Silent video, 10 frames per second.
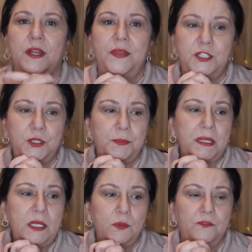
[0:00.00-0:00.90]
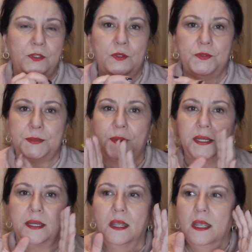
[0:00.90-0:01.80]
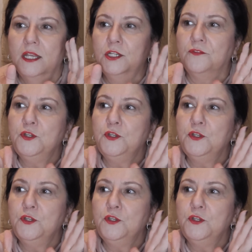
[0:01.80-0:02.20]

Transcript: And they do mini reviews, but you know,